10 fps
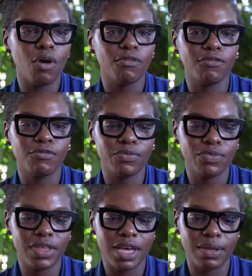of
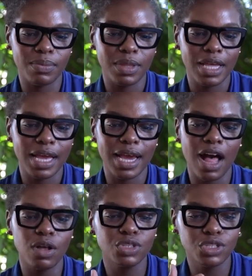the
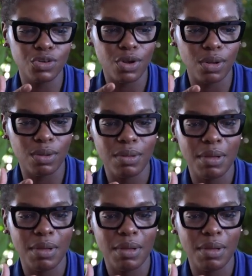cultural